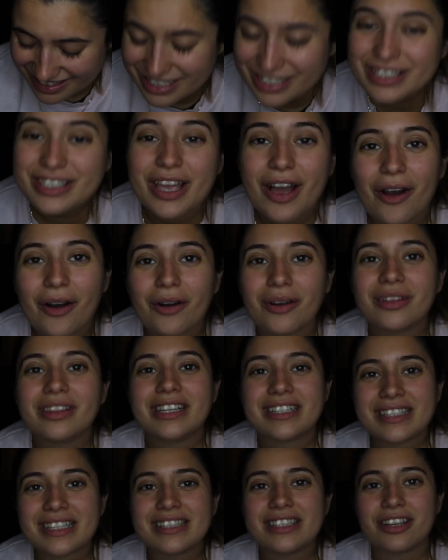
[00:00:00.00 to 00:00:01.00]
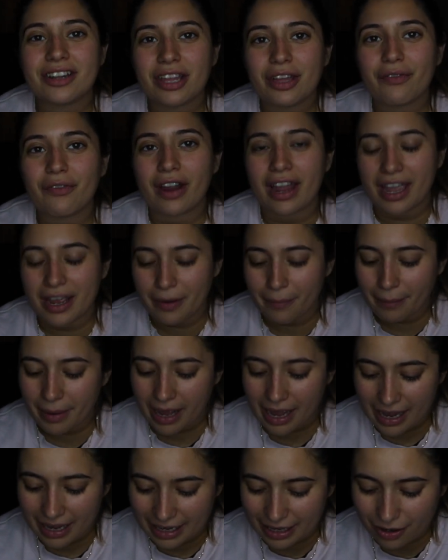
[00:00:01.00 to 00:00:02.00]
This is literally written
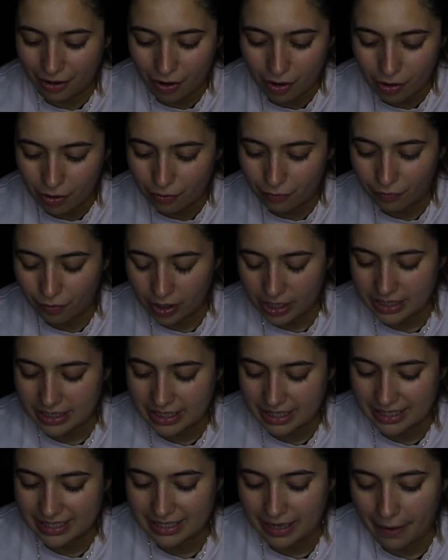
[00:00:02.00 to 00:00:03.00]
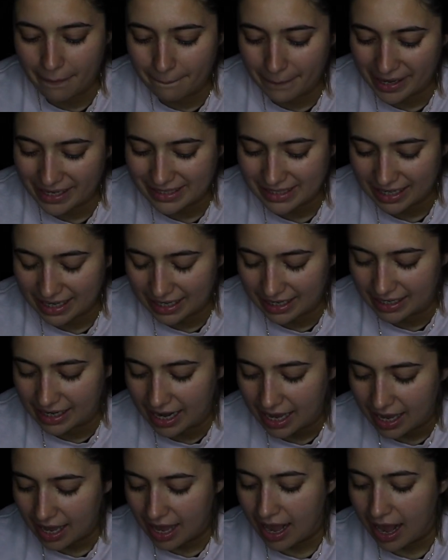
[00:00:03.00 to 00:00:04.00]
by an own voices
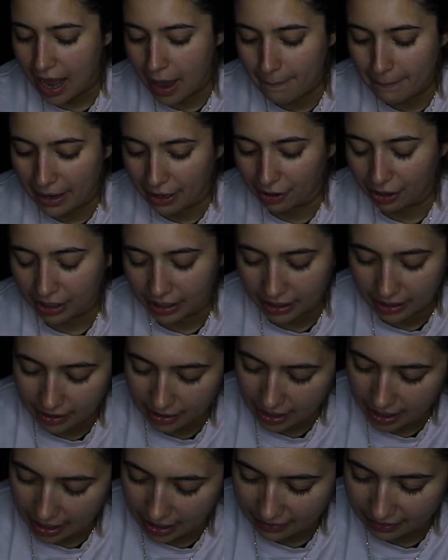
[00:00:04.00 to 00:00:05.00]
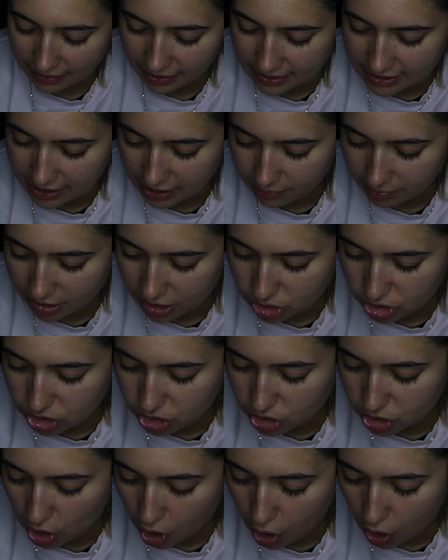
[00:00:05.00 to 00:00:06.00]
Mexican-American. And I think it's going to be
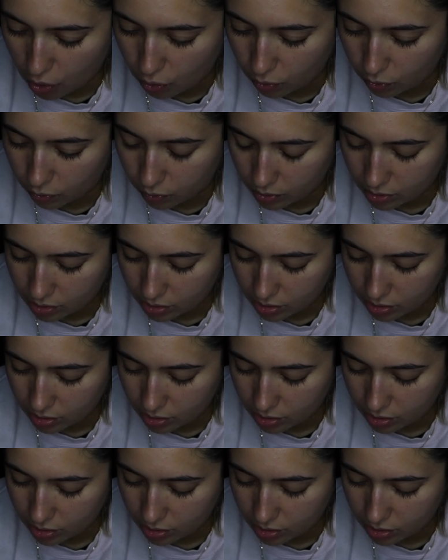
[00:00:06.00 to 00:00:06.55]
so